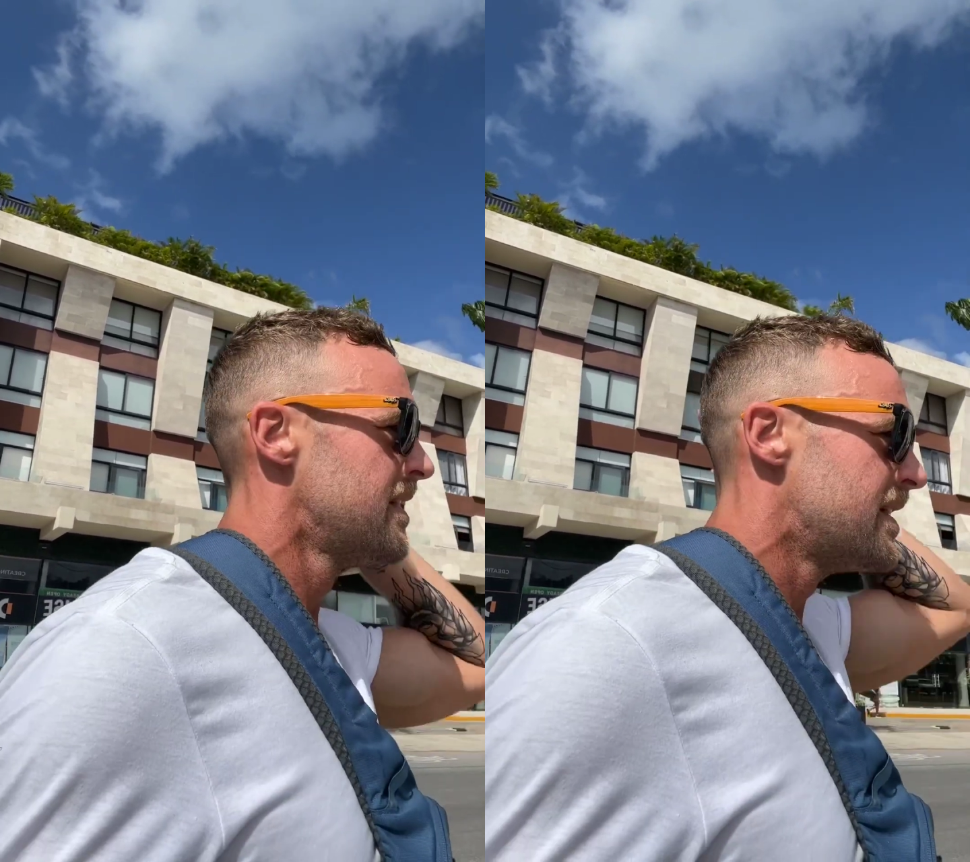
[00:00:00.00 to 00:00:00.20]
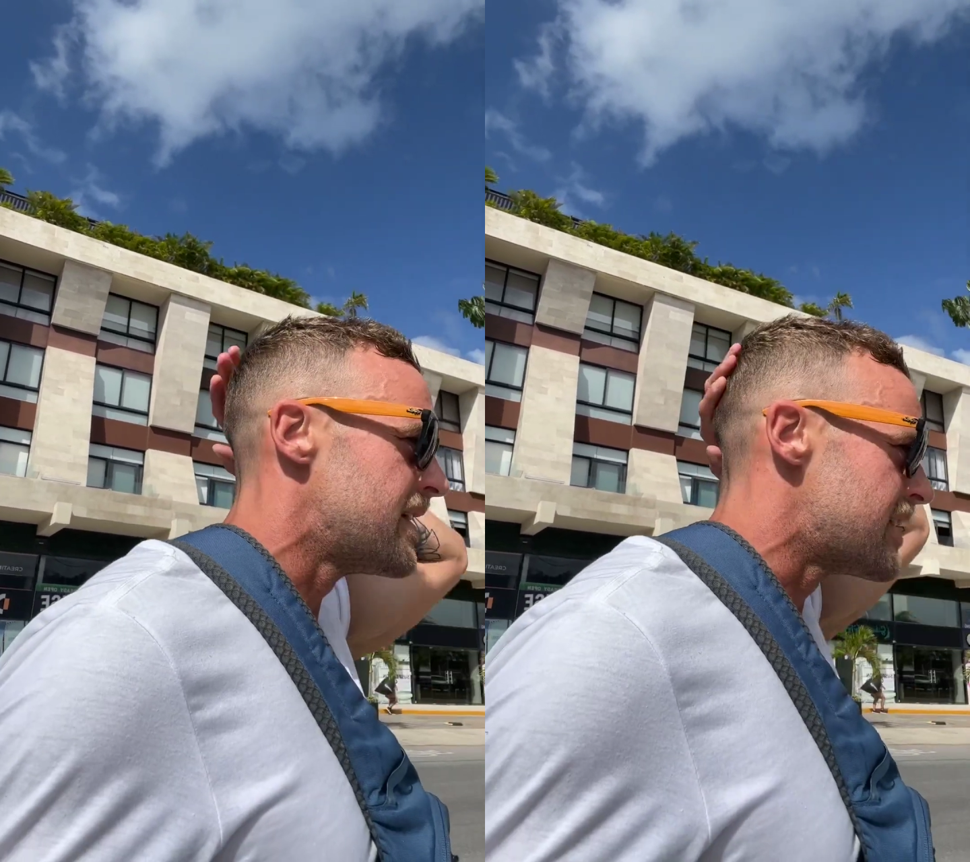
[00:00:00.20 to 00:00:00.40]

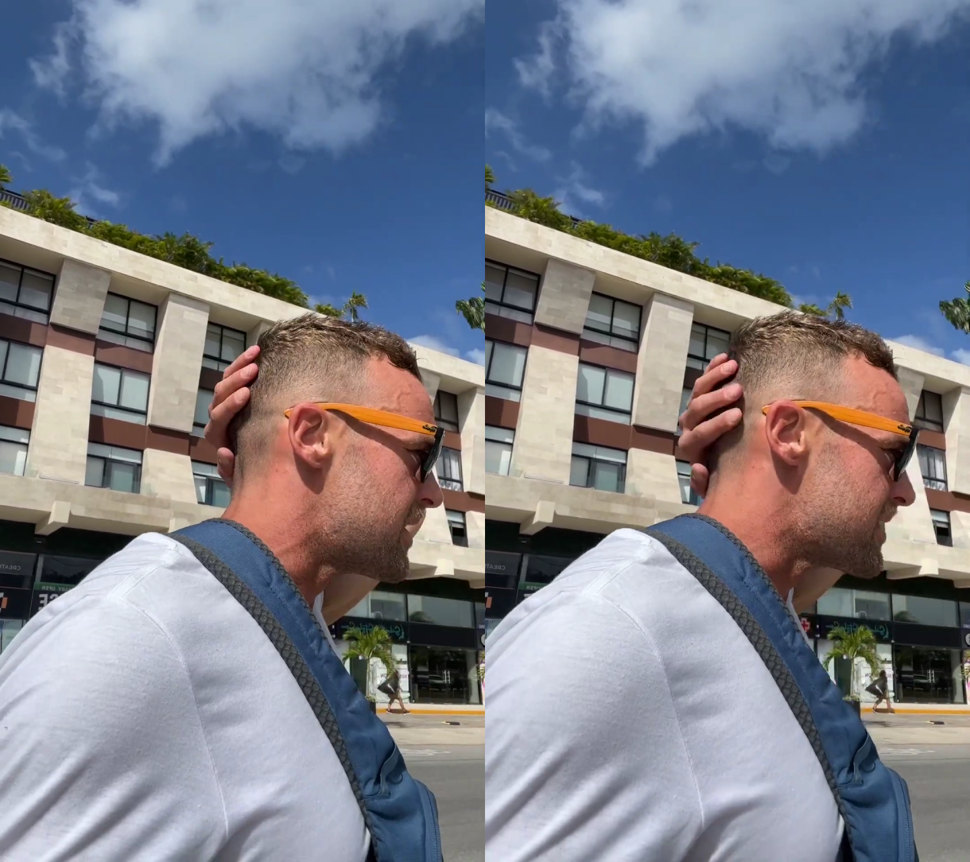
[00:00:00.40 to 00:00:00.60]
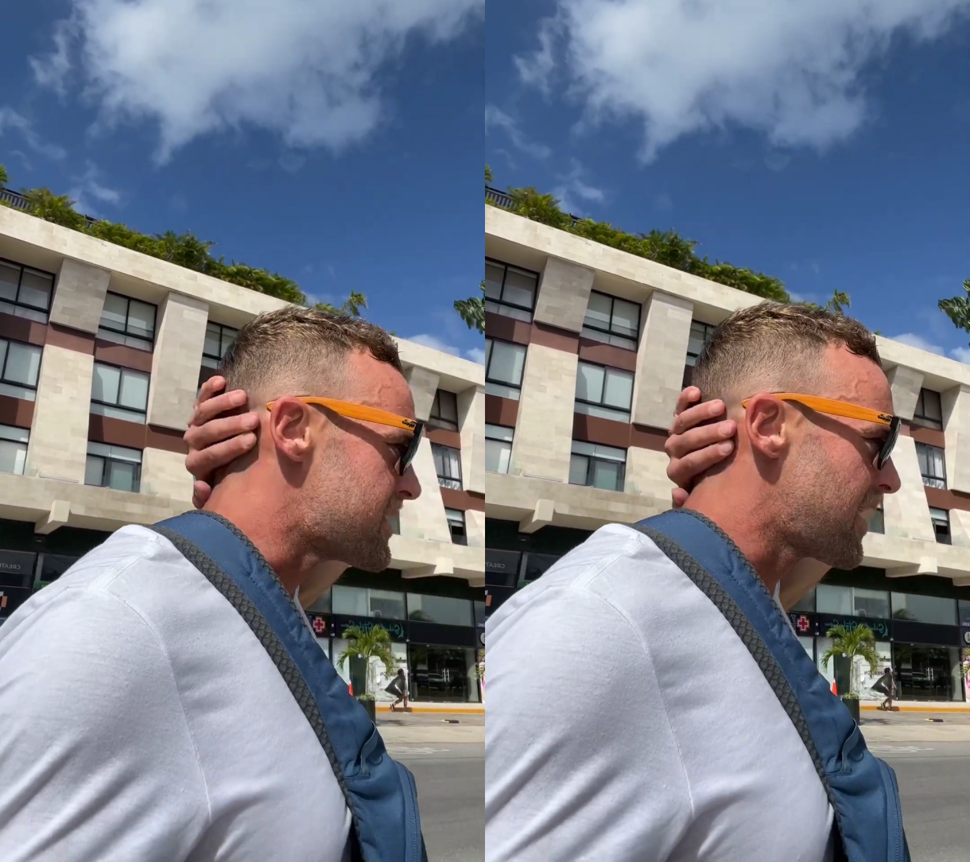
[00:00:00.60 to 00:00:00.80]

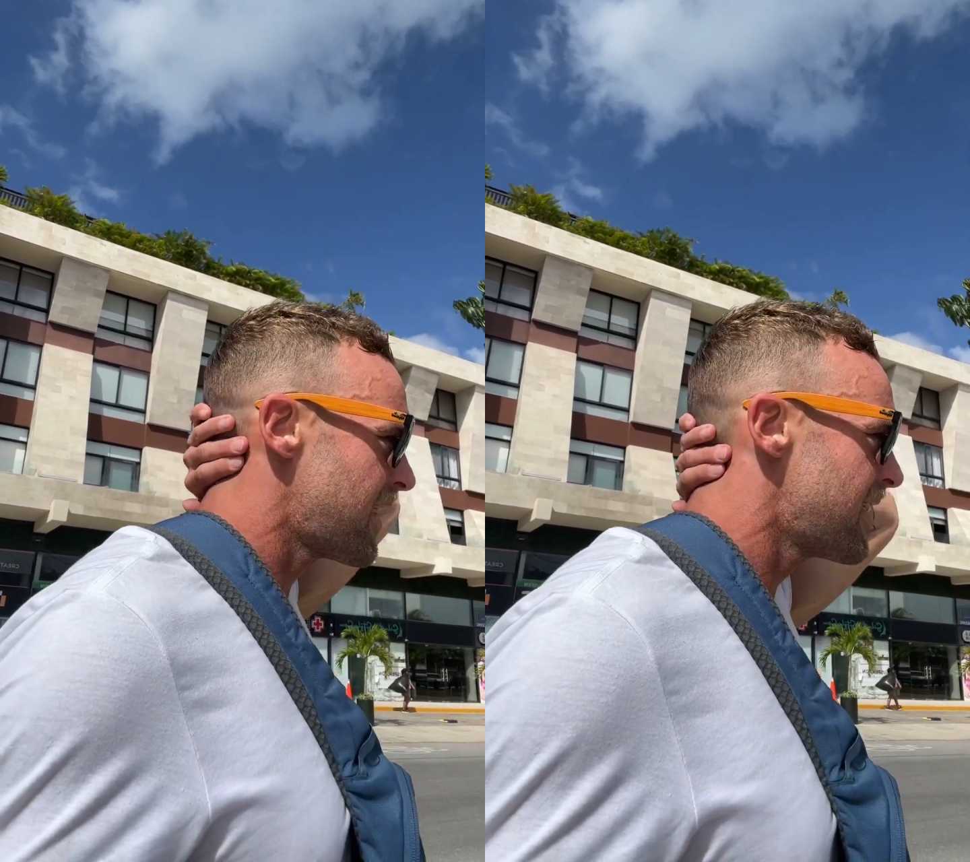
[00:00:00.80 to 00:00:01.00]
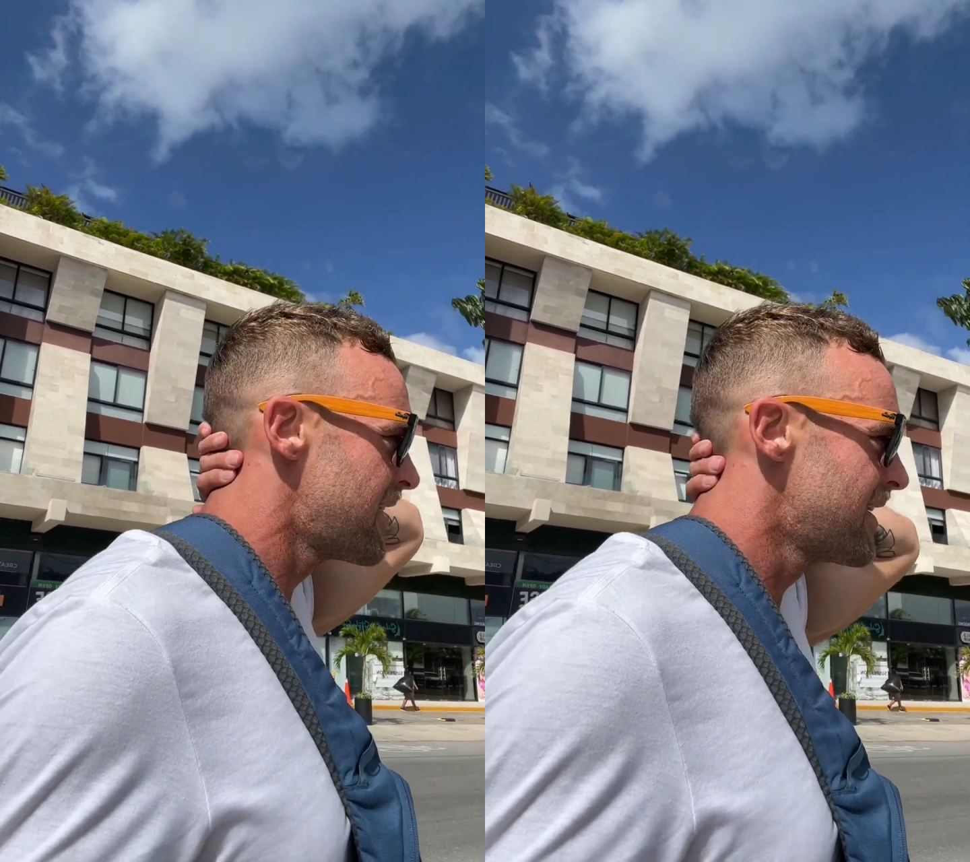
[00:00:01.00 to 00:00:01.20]
is
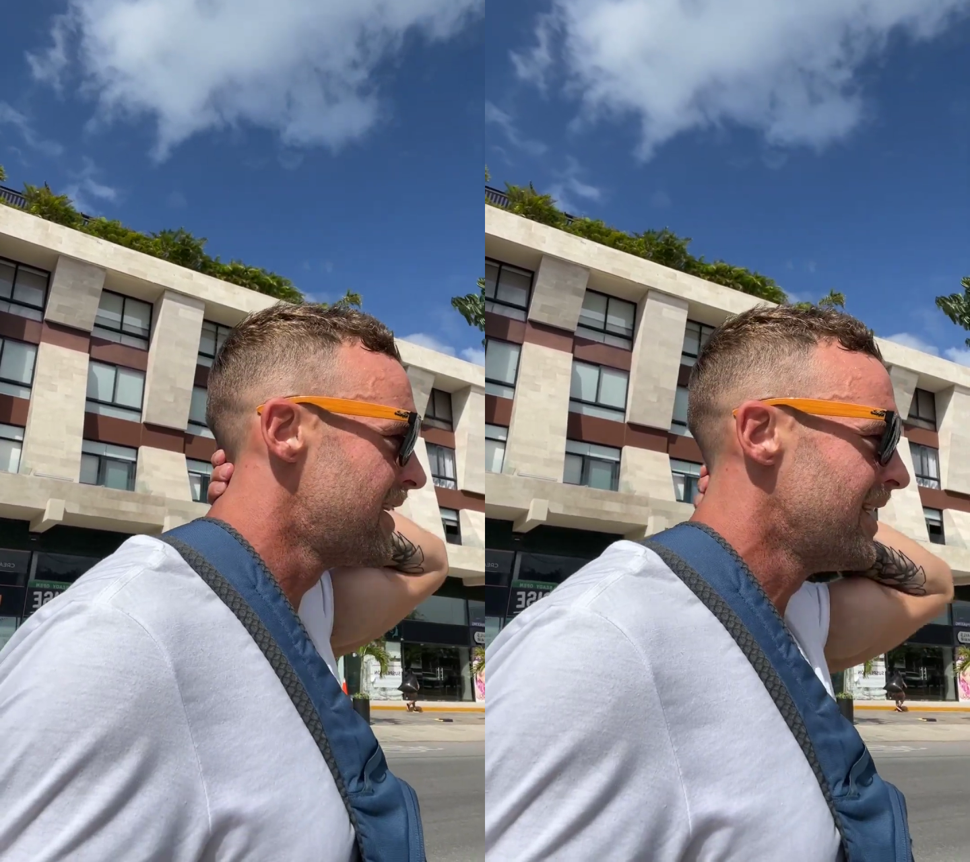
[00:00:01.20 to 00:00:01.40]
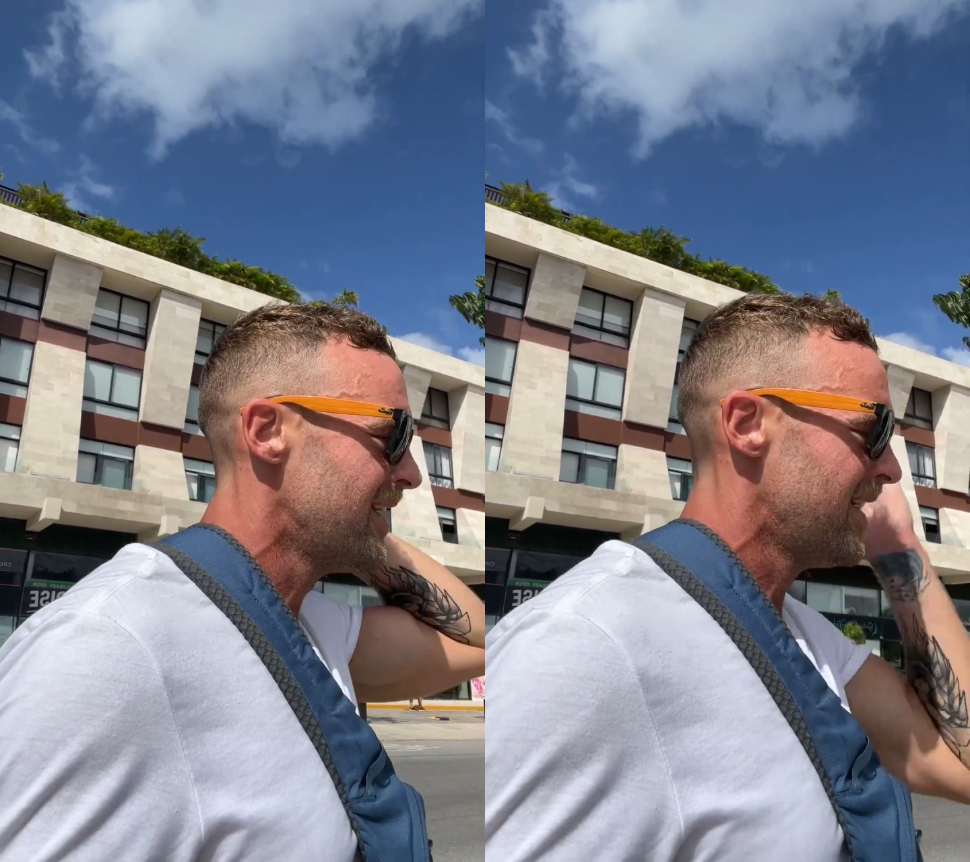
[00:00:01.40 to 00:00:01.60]

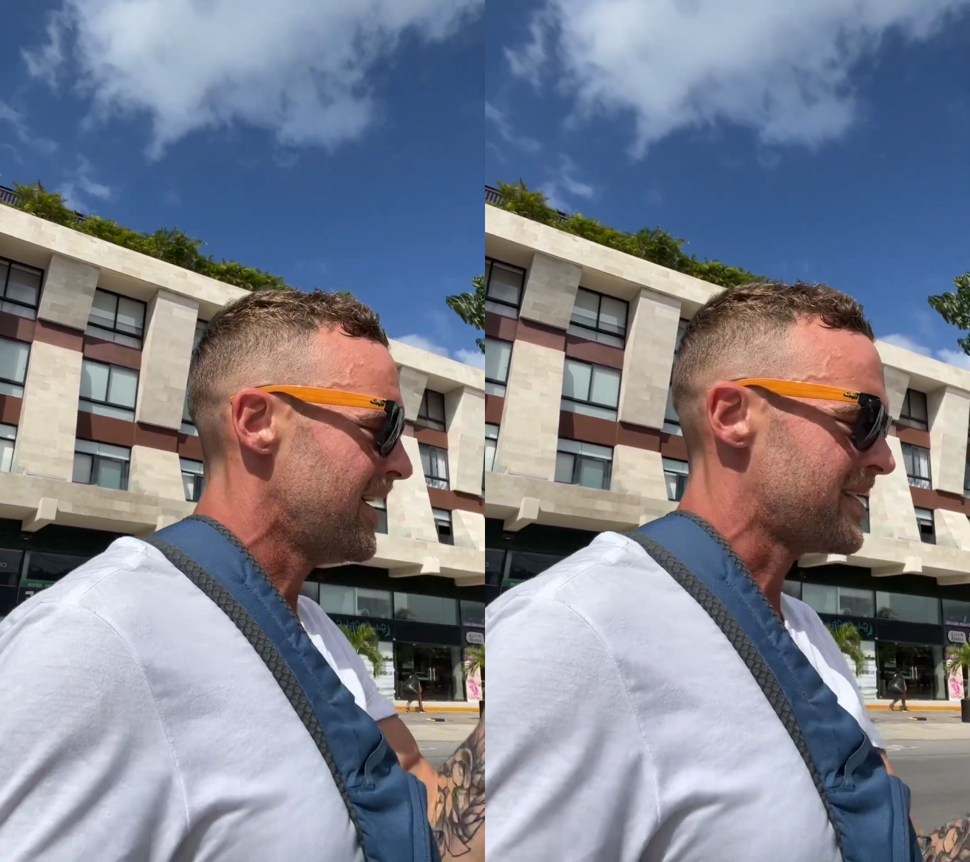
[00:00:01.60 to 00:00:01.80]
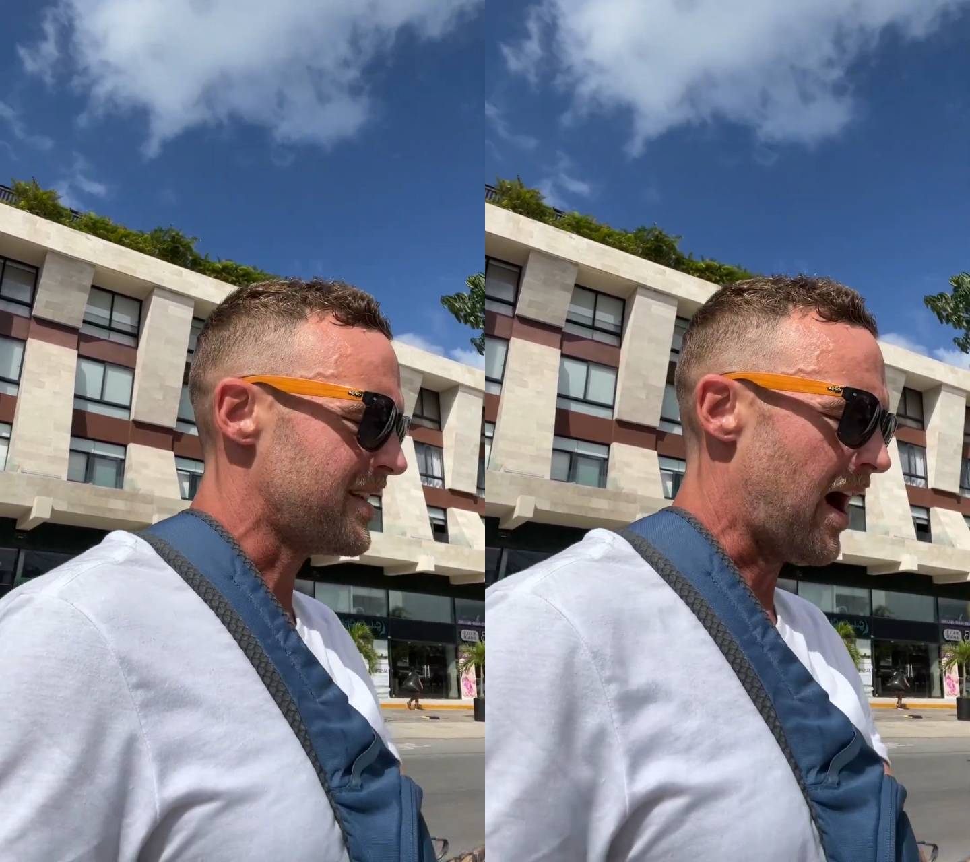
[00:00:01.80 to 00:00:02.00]

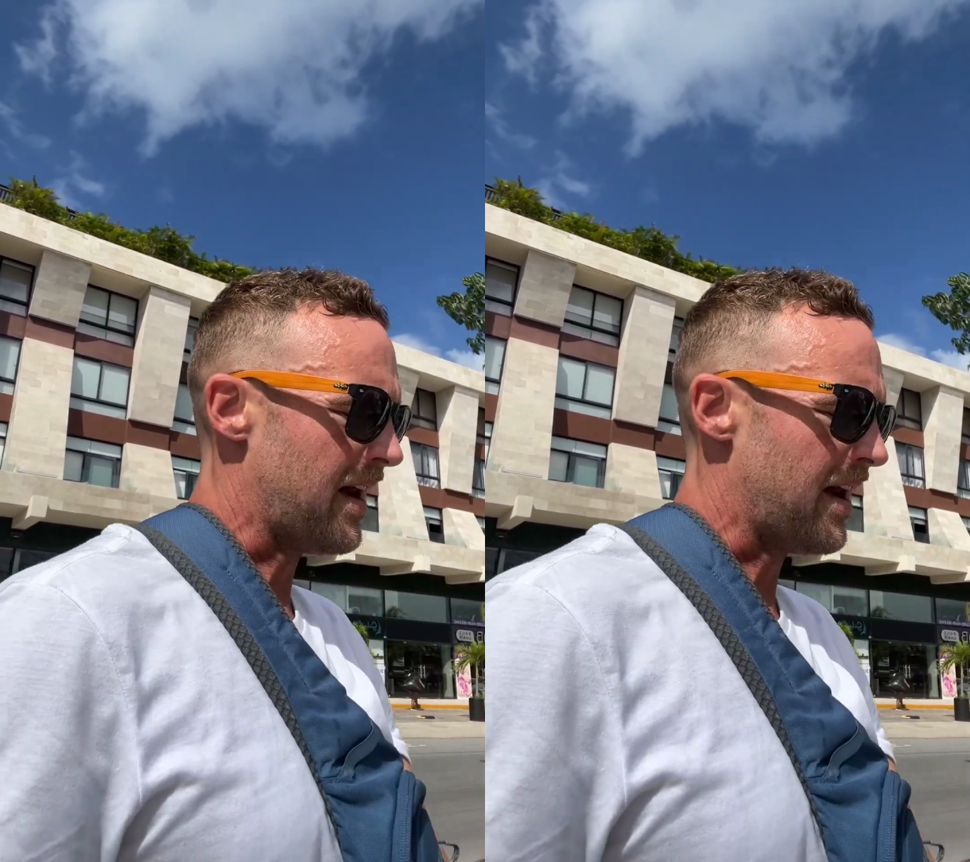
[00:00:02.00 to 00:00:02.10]
not